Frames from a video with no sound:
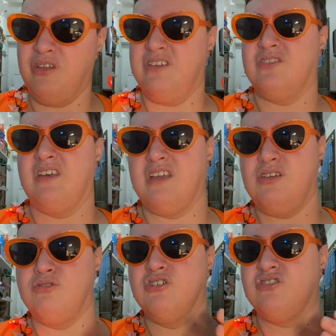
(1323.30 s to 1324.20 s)
It's like you
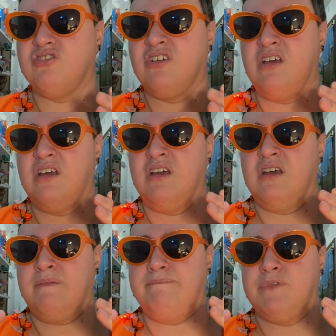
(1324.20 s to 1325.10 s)
just,
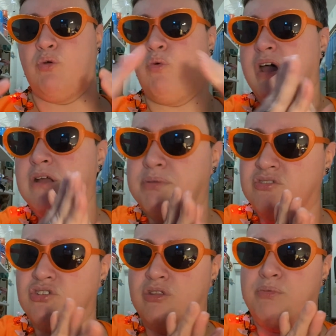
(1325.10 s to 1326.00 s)
right up
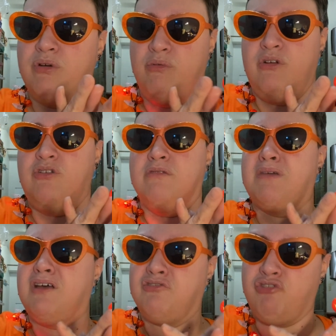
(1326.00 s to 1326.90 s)
until the point where you can
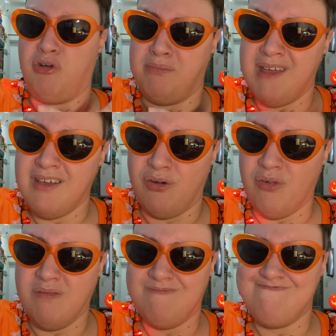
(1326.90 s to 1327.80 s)
pass for a male,
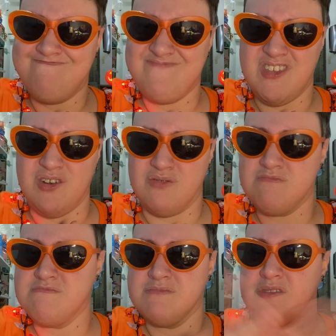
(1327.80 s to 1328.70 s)
you know,
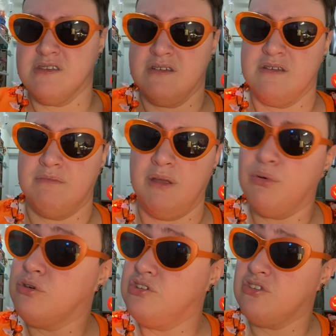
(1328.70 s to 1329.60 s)
people
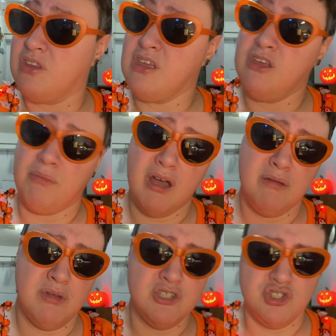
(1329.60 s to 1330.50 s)
just think you might
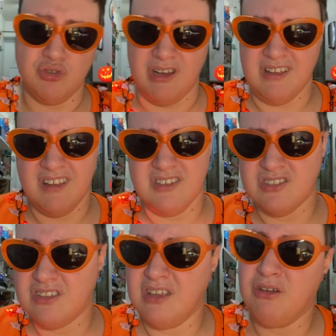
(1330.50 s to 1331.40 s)
be straight. They
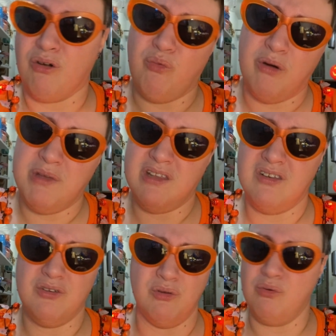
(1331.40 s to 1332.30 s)
just think you're a woman
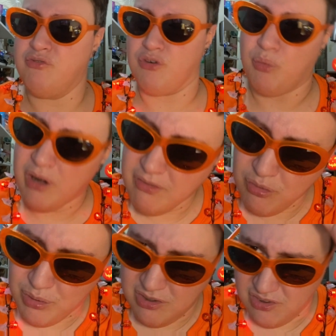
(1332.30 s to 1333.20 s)
who, for whatever
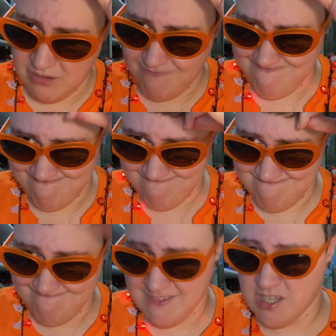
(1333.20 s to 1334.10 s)
reason,
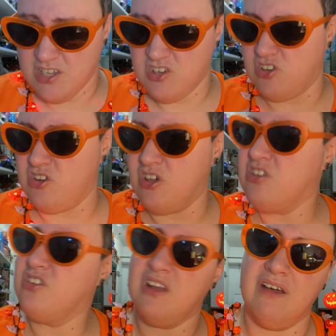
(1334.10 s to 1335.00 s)

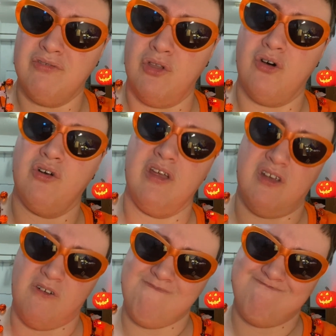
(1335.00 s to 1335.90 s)
doesn't have long hair.
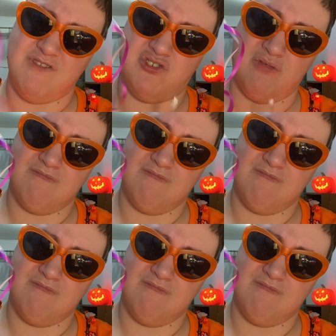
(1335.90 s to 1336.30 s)
So,